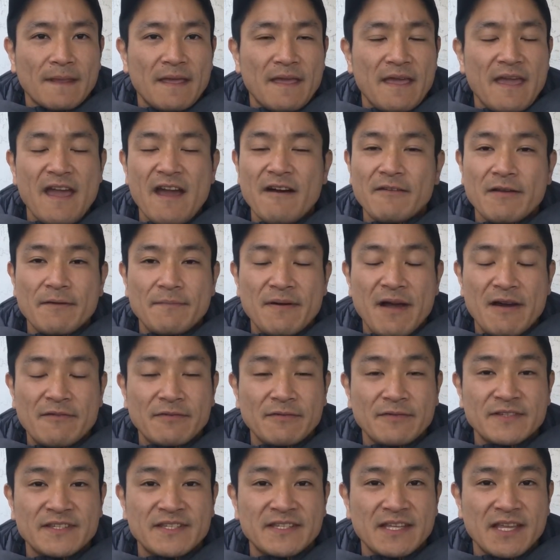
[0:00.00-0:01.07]
every puff of a
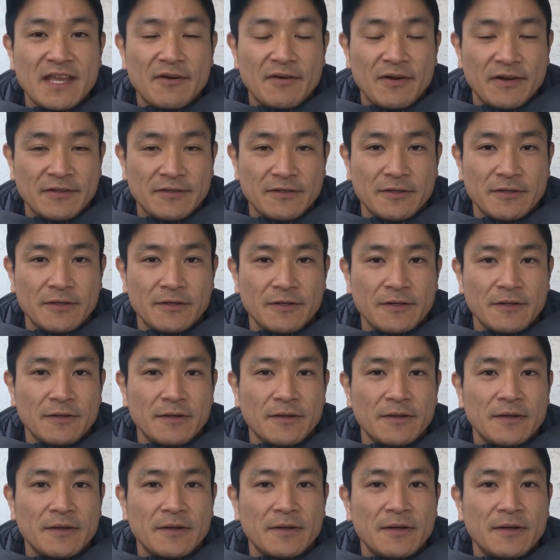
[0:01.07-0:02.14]
cigarette
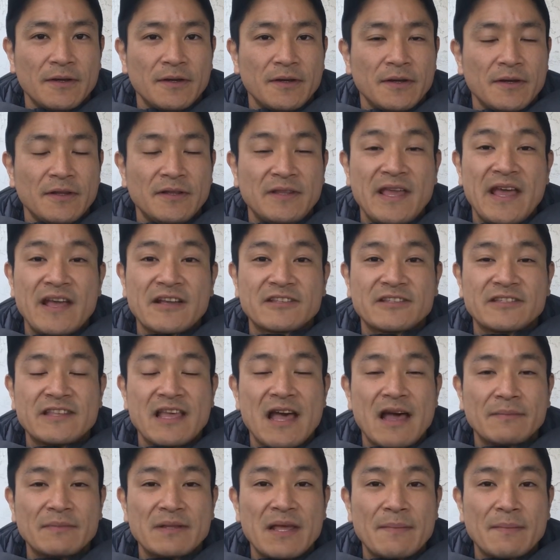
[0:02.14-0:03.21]
takes
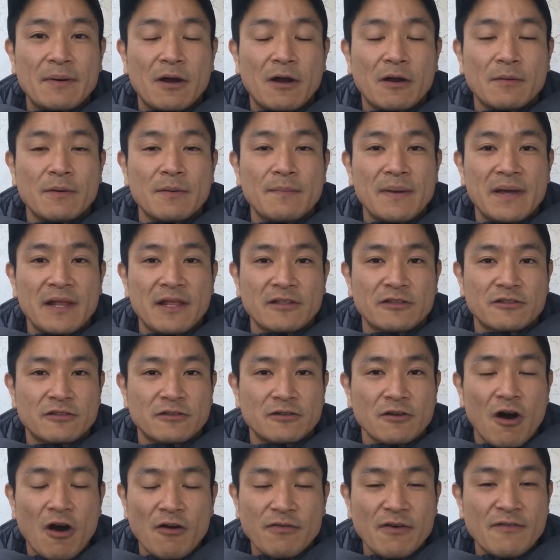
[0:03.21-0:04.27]
some number of minutes
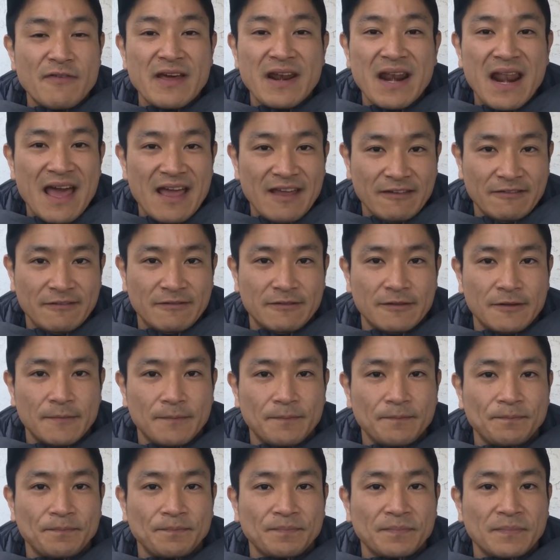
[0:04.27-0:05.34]
off of your life.
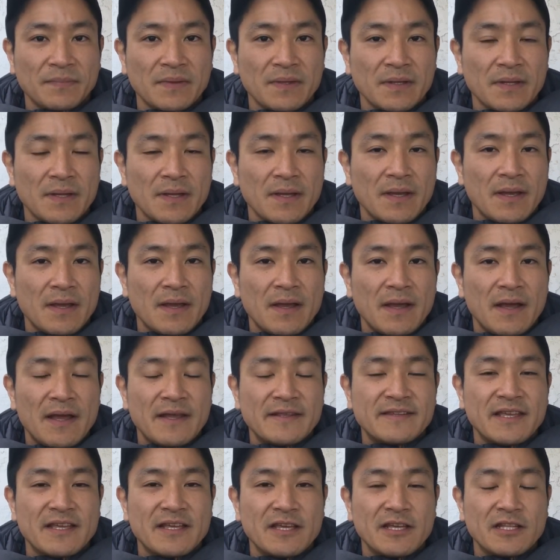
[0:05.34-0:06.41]
I
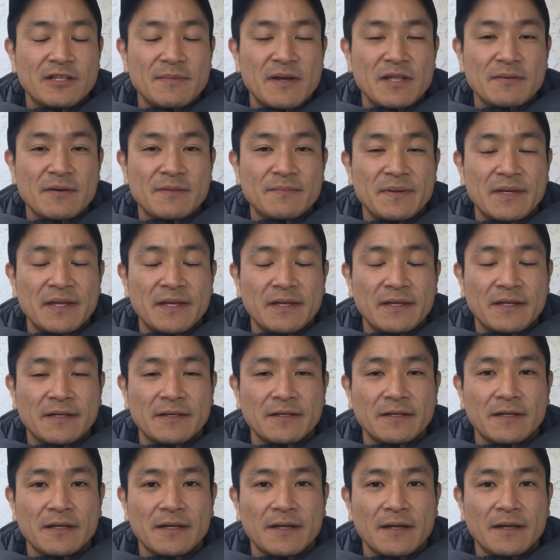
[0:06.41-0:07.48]
think it might have been
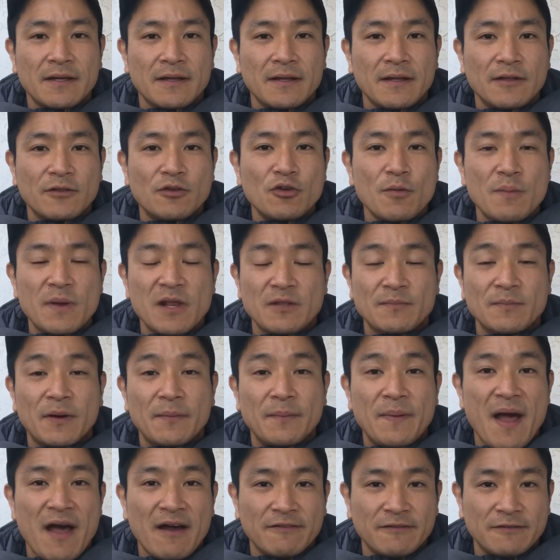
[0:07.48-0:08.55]
2 minutes per
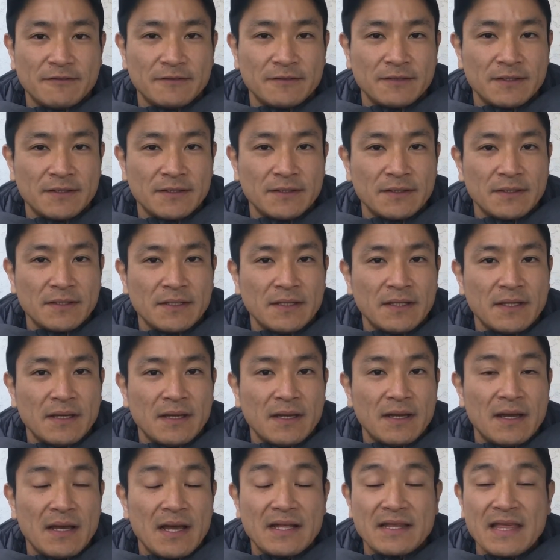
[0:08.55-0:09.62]
puff.
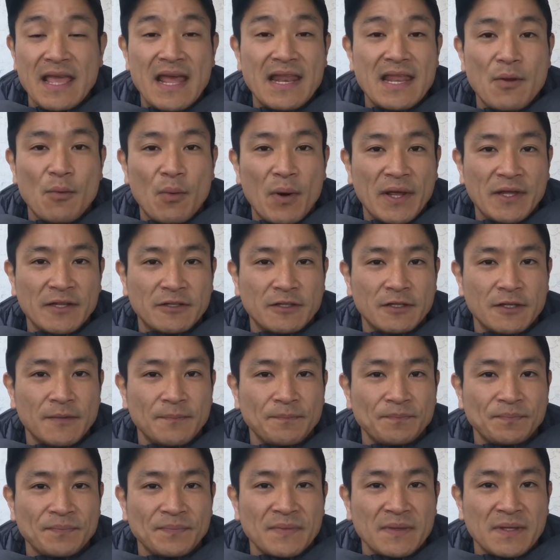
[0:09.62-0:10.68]
At any rate,
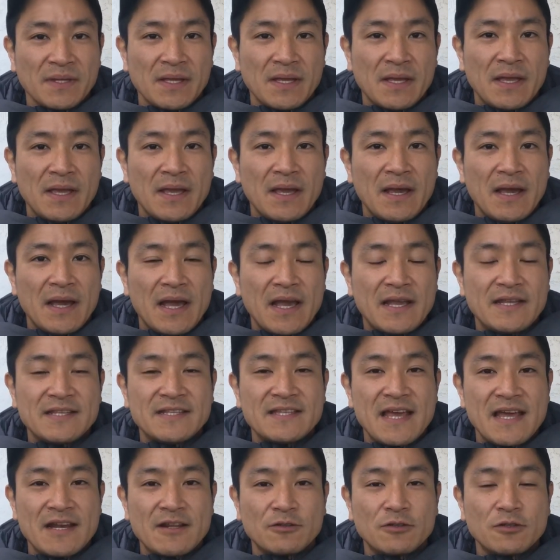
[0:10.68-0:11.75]
I
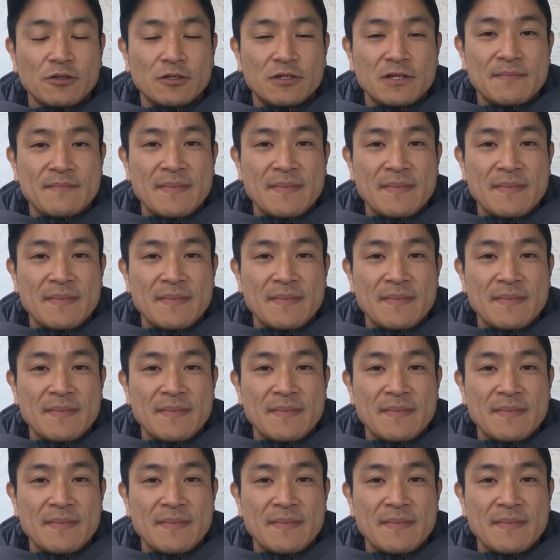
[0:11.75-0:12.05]
decided to do the